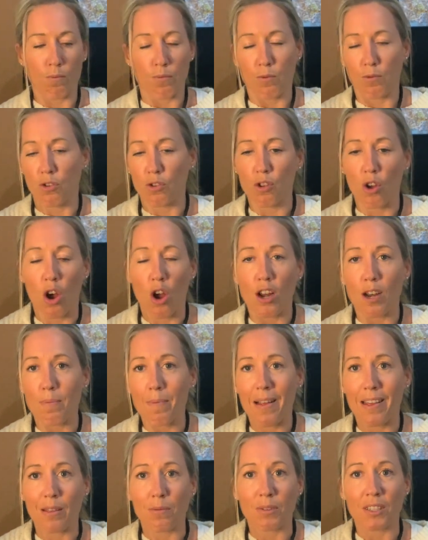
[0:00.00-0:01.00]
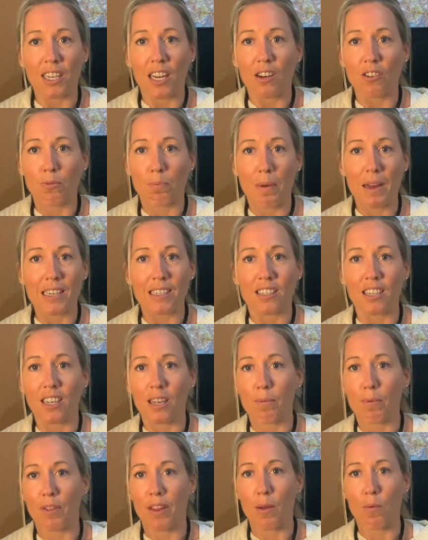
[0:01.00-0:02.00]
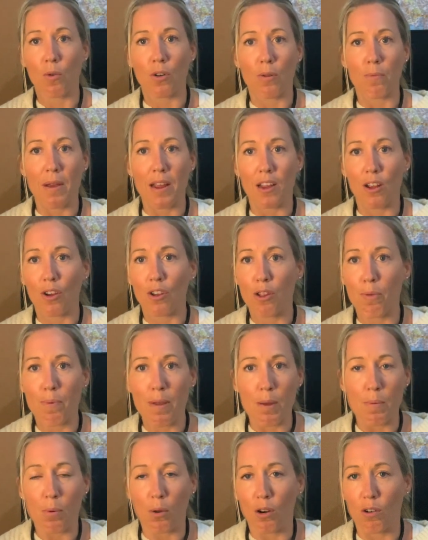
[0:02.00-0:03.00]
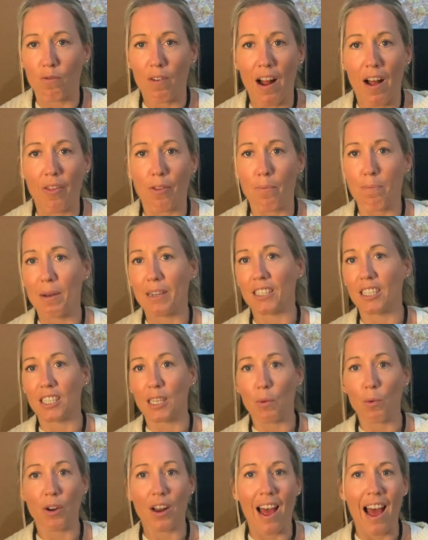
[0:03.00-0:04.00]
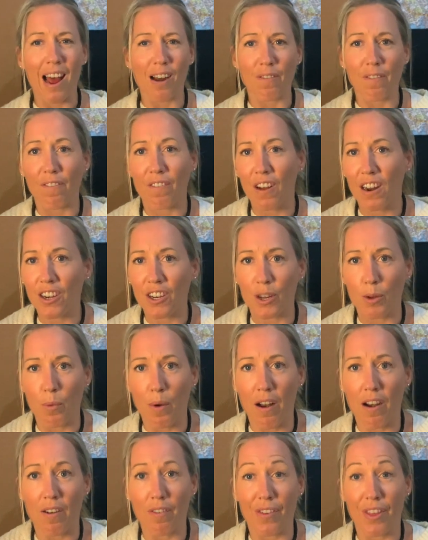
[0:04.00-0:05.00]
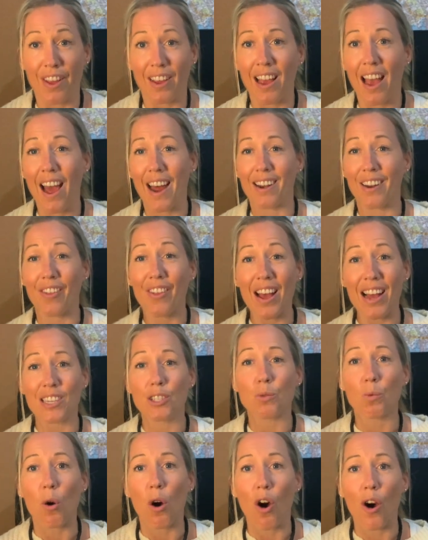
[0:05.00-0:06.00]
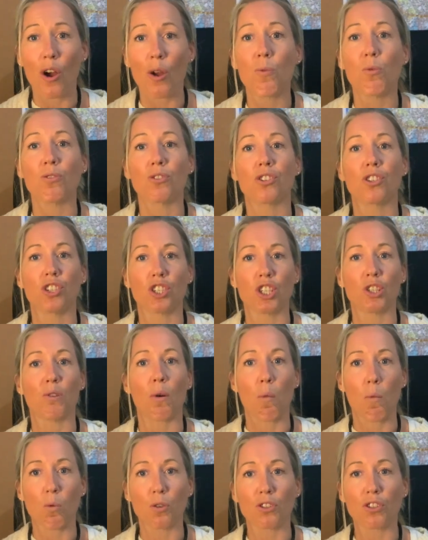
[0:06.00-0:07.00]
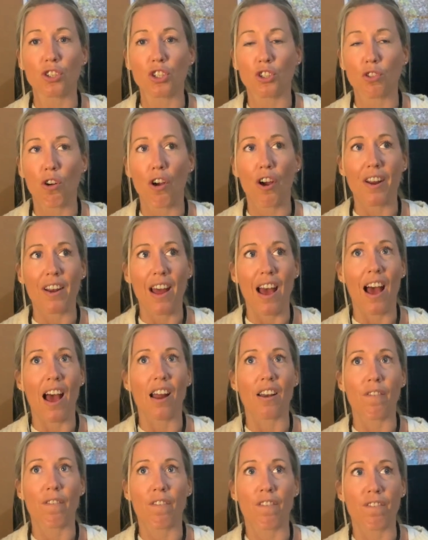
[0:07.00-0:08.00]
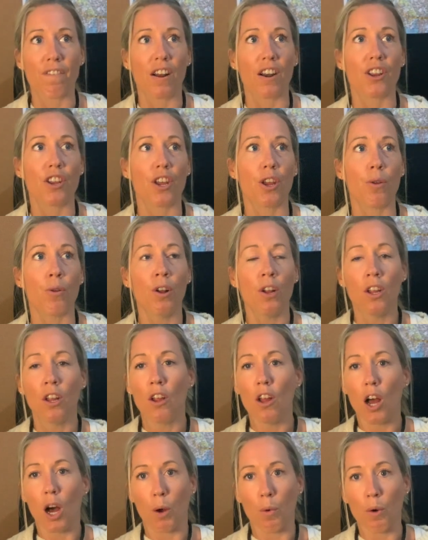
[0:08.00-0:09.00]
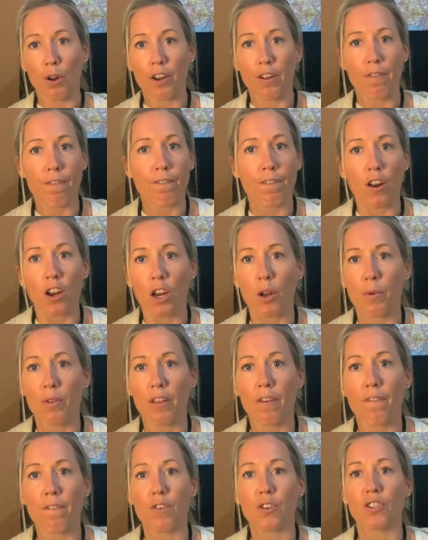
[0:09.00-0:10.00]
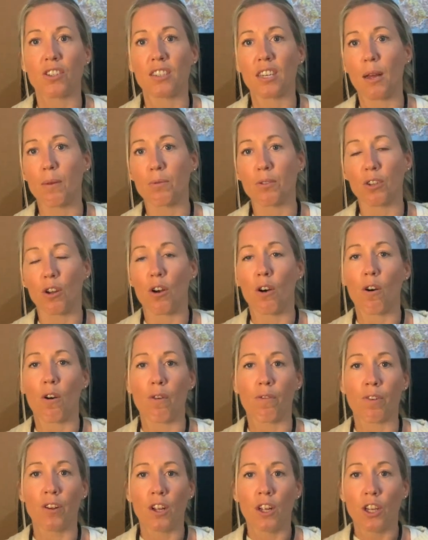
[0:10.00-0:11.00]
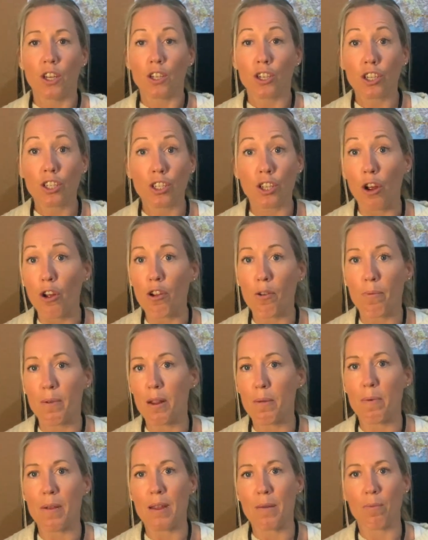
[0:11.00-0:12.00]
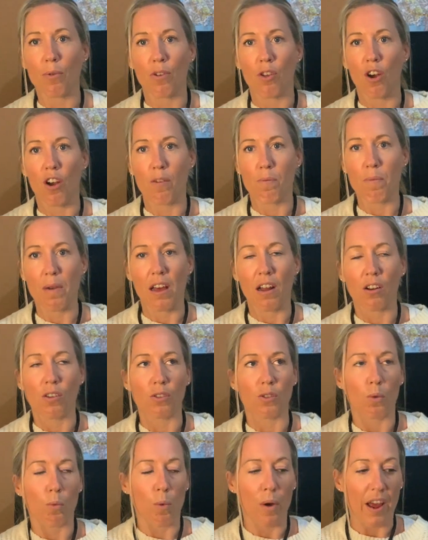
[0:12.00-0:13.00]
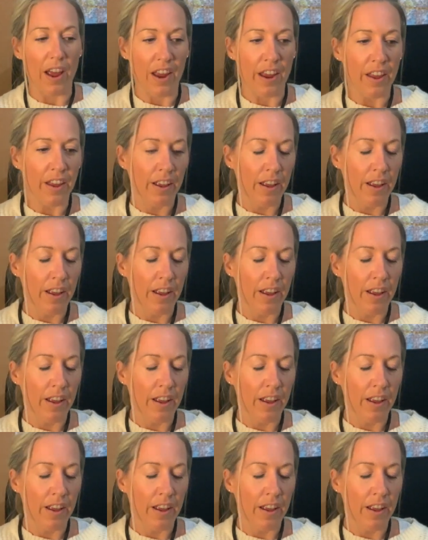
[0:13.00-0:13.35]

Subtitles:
not only make themselves better, but they want to make other people around them better. They want to add value wherever they can, and that is what I want to do. I want to try and add value. I want to follow in the footsteps of so many people that I've met along the way.